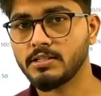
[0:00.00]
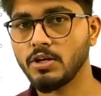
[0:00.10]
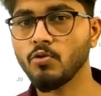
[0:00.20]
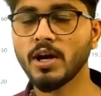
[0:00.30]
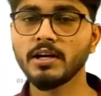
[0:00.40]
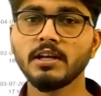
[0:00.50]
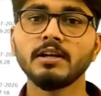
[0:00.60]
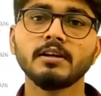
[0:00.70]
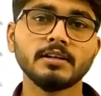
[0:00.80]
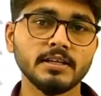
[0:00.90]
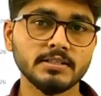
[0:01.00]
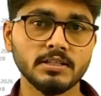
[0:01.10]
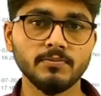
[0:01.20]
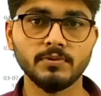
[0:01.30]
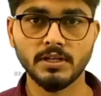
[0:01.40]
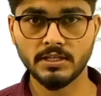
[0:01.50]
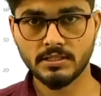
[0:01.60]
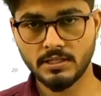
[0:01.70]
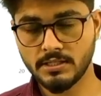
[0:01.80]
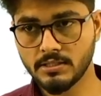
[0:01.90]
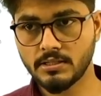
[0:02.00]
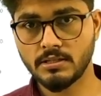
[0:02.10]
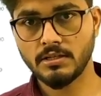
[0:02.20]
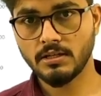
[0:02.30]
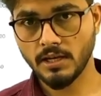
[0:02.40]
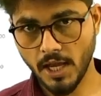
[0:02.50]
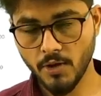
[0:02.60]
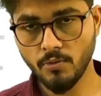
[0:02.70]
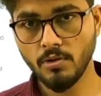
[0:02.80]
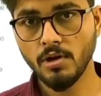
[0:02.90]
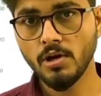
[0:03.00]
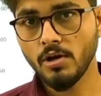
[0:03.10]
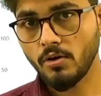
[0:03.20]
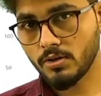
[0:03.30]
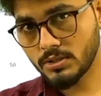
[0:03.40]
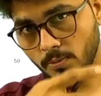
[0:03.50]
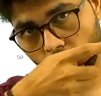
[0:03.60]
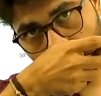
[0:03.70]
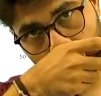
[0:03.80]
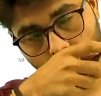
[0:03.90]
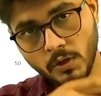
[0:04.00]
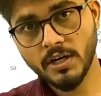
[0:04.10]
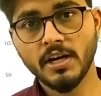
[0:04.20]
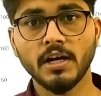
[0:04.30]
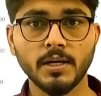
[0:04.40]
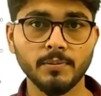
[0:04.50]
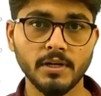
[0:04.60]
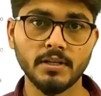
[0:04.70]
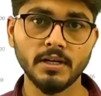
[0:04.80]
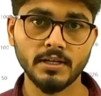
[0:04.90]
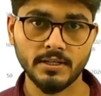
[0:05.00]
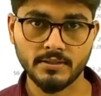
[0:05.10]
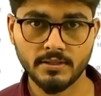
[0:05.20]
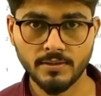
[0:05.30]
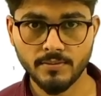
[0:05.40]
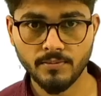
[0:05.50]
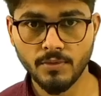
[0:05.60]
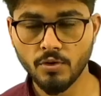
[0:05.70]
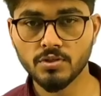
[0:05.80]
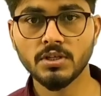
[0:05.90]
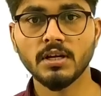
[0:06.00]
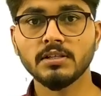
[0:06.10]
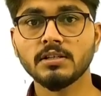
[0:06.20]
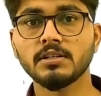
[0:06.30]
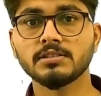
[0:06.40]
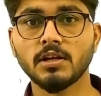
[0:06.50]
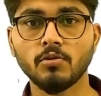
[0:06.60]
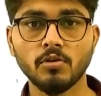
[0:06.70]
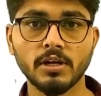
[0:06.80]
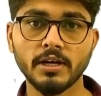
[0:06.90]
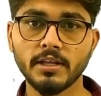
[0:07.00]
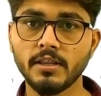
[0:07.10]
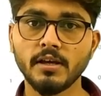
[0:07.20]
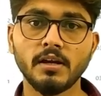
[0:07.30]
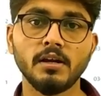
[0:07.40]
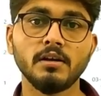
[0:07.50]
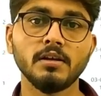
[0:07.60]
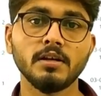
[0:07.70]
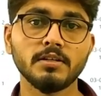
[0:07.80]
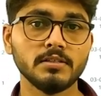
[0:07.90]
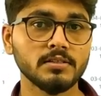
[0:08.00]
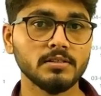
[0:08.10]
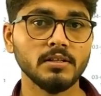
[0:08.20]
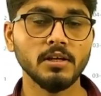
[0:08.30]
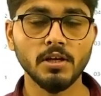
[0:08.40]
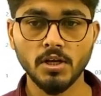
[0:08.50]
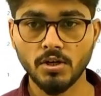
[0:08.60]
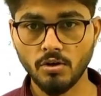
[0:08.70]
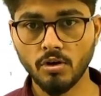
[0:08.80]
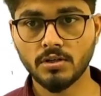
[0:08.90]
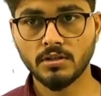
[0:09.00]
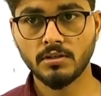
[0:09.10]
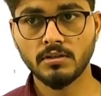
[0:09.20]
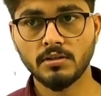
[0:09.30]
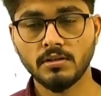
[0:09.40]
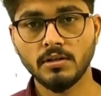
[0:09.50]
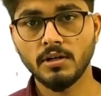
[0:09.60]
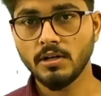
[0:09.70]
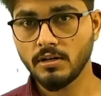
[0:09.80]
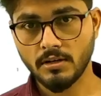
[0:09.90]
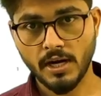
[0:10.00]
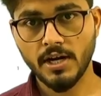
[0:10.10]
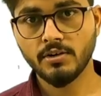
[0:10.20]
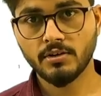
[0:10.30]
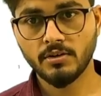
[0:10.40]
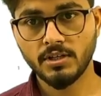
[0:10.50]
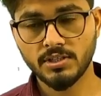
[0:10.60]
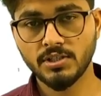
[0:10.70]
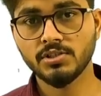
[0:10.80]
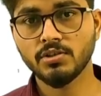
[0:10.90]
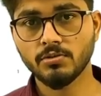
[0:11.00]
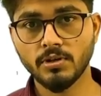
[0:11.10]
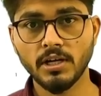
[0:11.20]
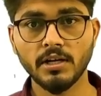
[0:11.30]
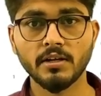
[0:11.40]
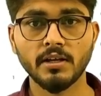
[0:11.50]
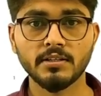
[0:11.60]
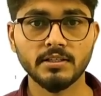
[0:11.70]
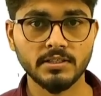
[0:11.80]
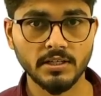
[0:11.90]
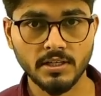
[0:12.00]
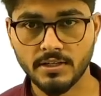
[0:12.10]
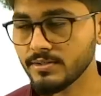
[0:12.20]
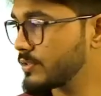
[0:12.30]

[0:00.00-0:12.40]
You can't delete a test if test is live or someone has already attempted that test, because the results are already there and it's not a right decision to delete an existing test.